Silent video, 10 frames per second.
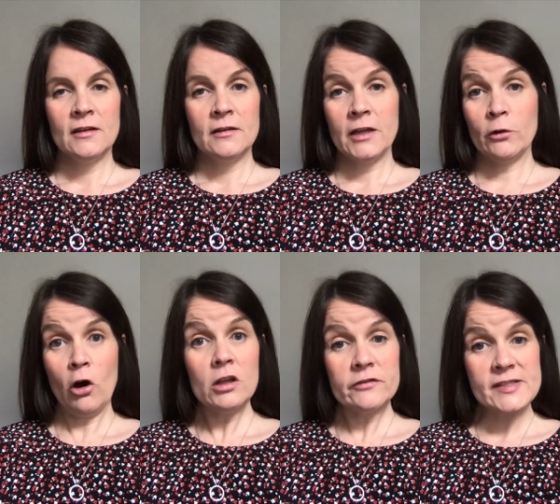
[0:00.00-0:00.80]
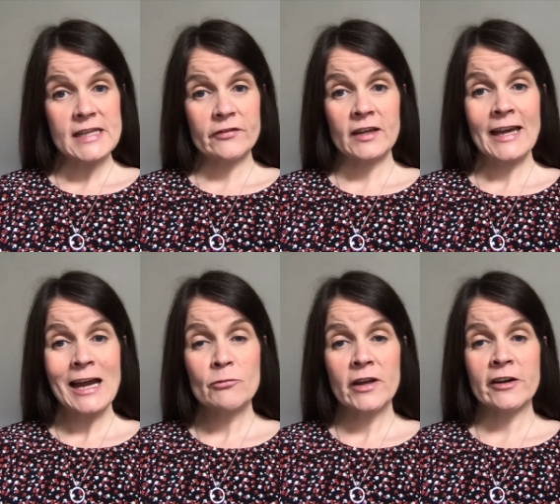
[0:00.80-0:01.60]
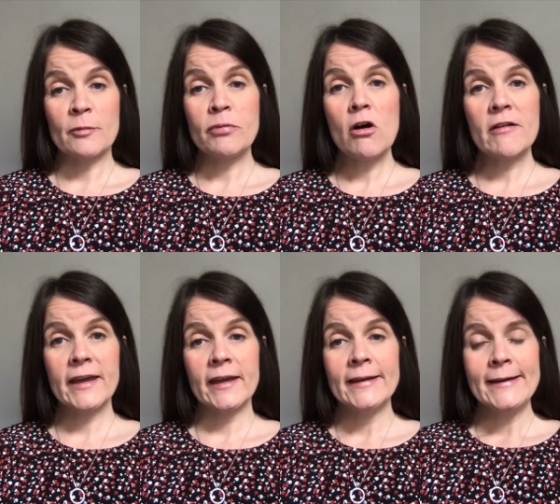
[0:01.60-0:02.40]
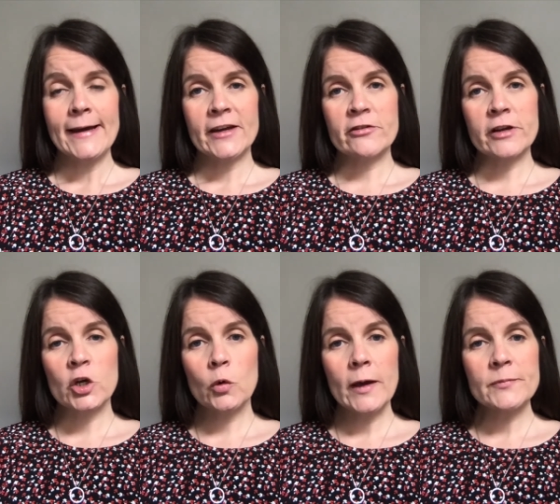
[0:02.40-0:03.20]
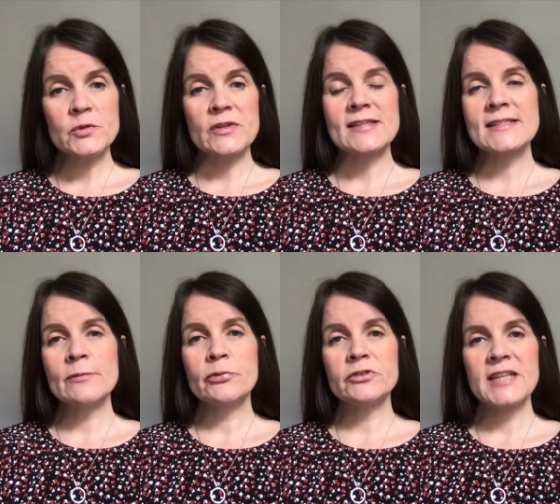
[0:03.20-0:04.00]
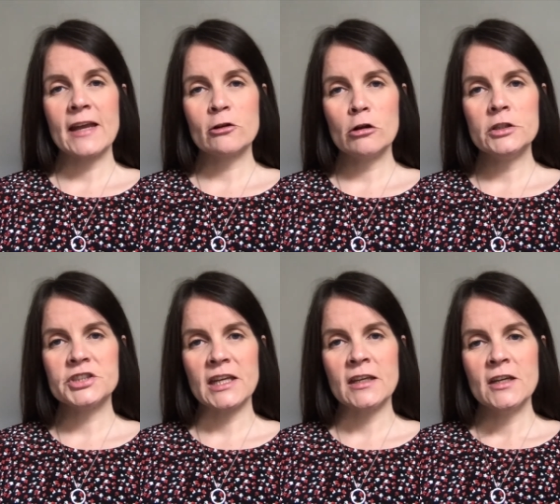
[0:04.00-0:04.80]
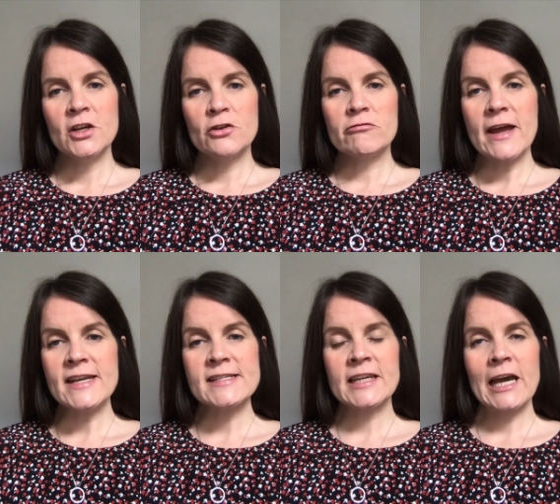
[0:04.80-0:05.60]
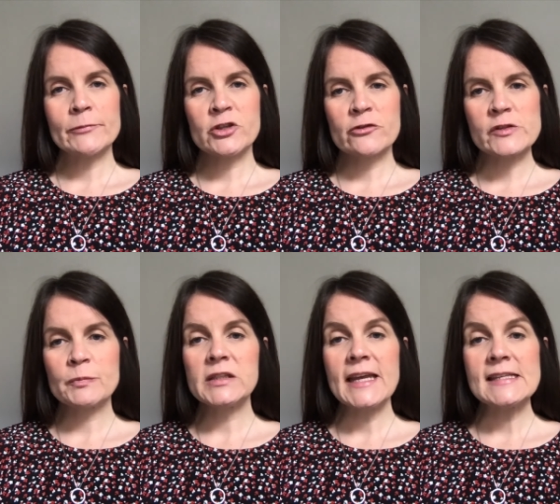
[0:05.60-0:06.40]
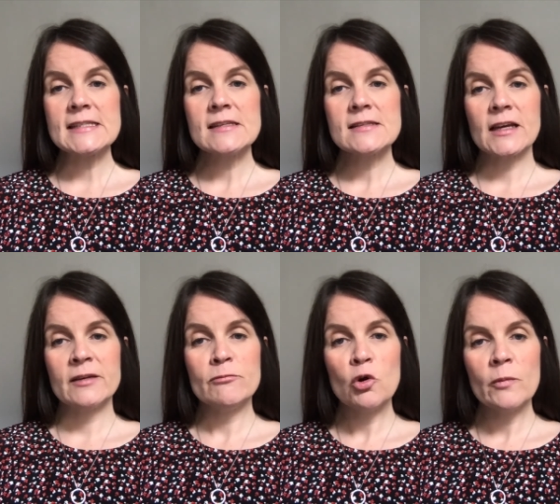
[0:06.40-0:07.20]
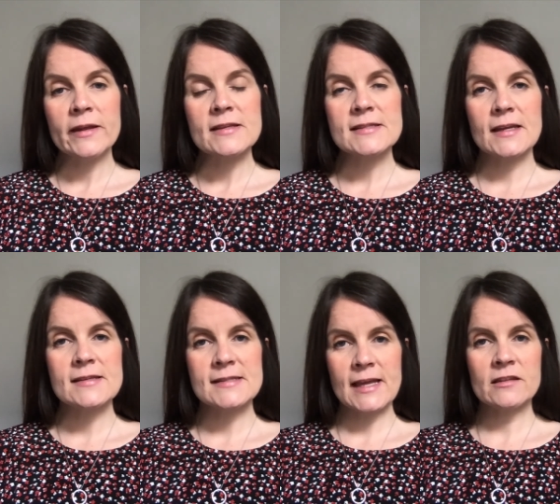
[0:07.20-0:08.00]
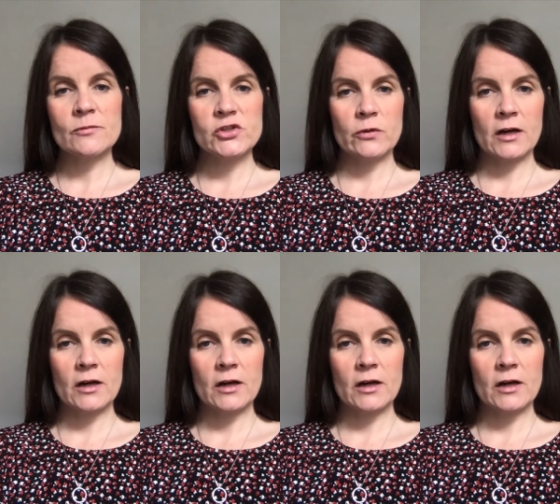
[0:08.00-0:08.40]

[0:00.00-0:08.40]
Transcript: Now all of us have a camera in our pocket and are equipped with simple technology, ready to capture those places and moments and send them to our